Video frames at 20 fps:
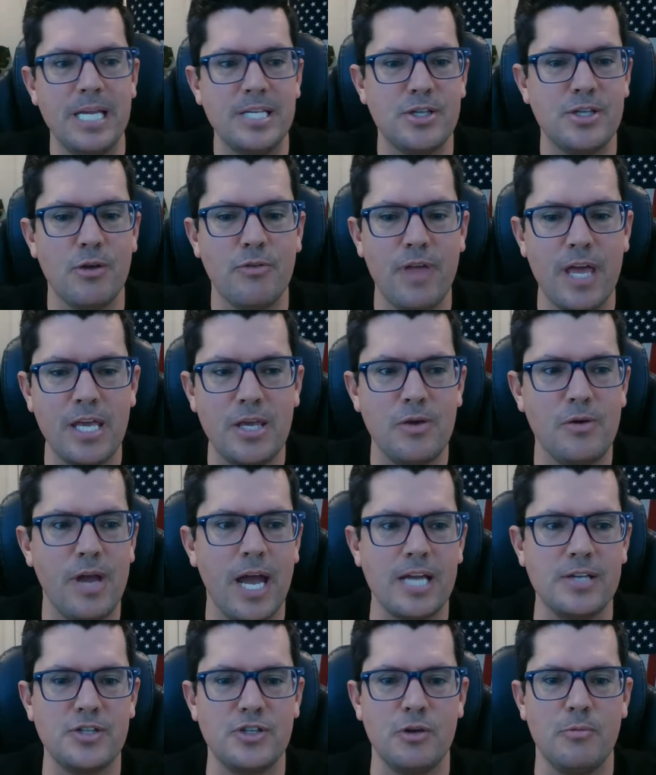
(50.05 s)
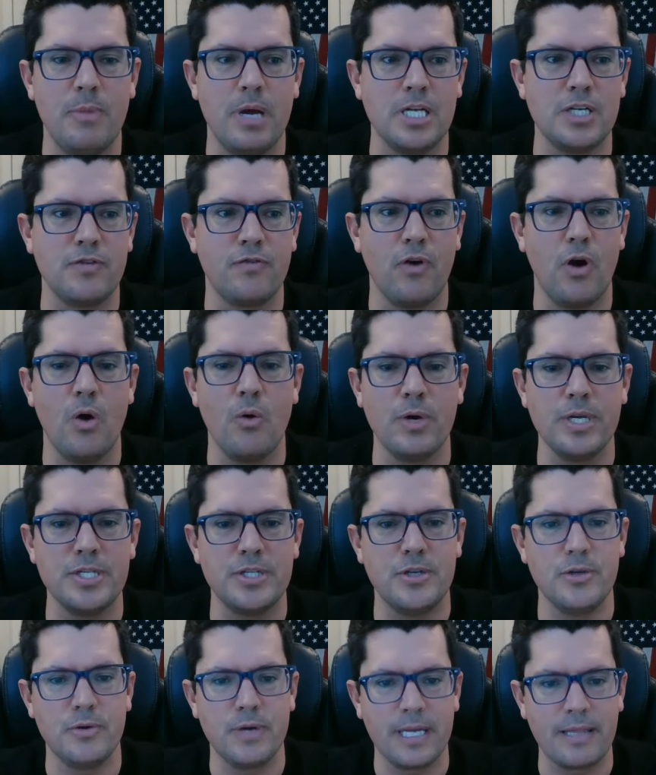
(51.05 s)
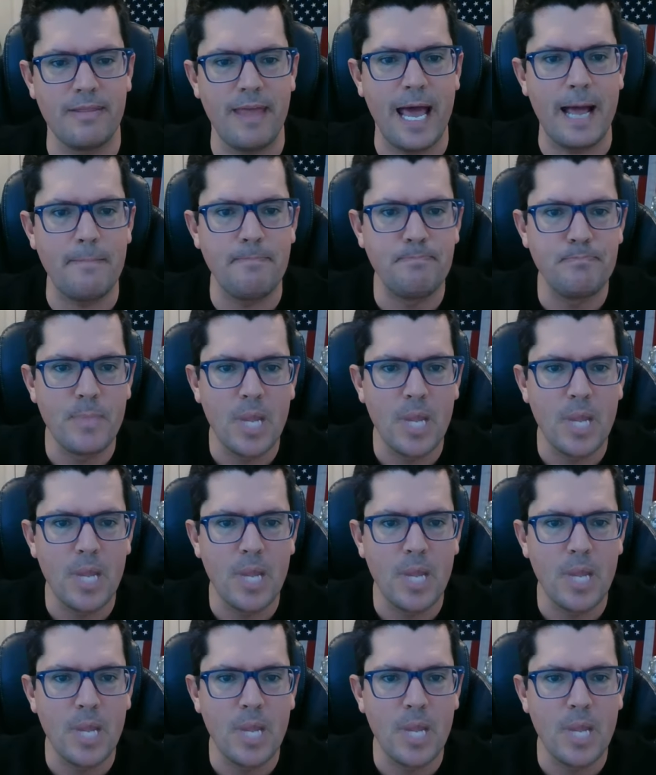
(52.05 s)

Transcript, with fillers: So thank you guys so much for always doing that.